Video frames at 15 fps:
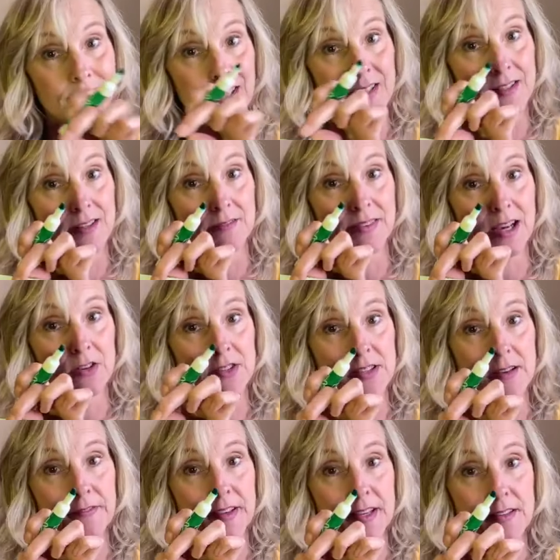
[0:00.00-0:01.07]
Is it a vowel
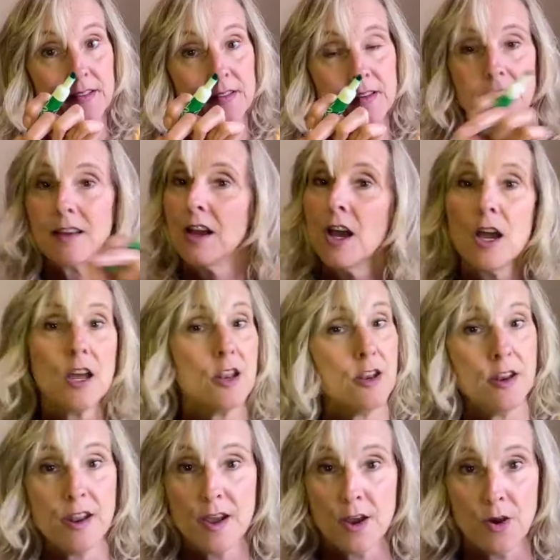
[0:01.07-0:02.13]
suffix?
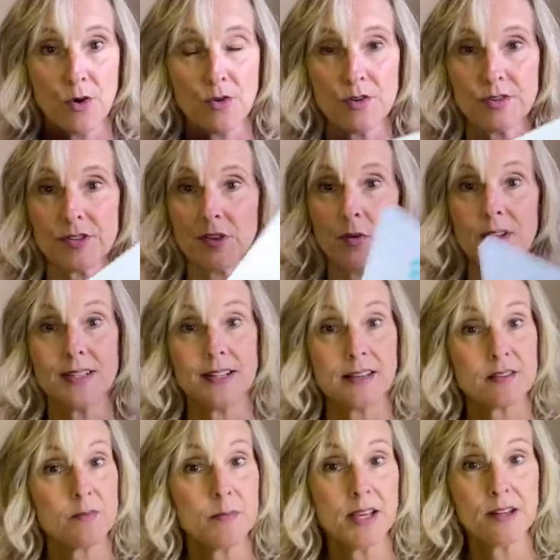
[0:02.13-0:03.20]
No. So it
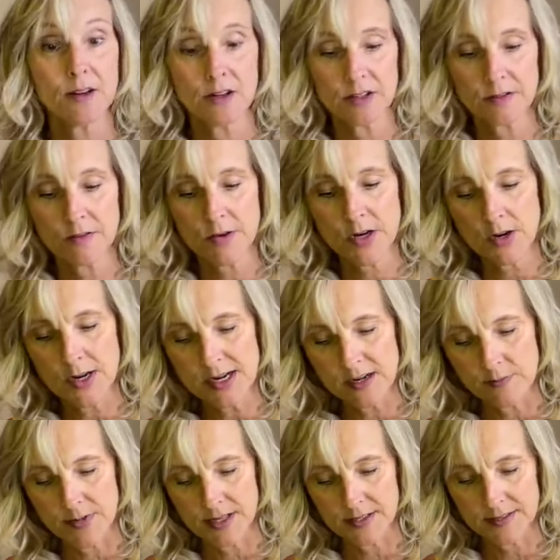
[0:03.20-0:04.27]
doesn't meet all the
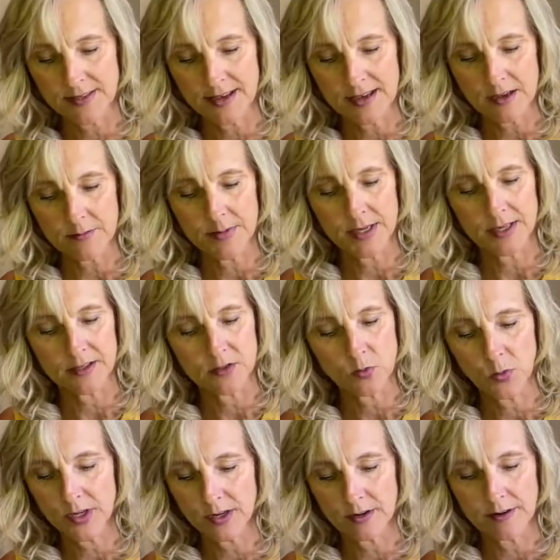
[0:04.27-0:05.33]
requirements. That means
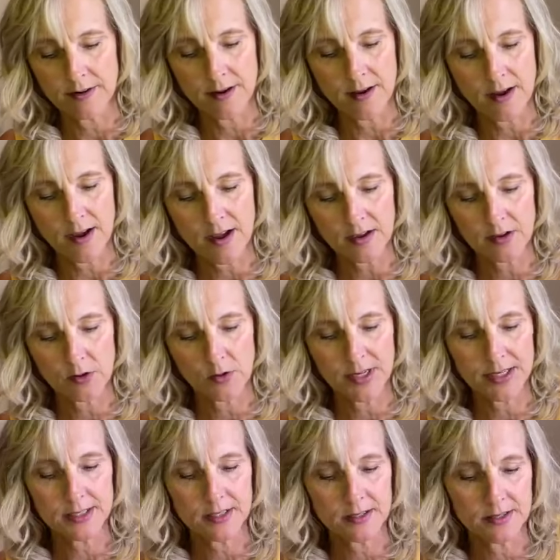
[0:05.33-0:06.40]
we are not
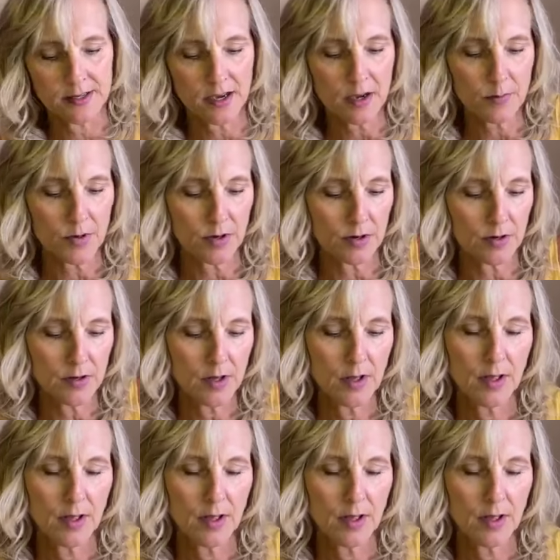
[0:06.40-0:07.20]
going to double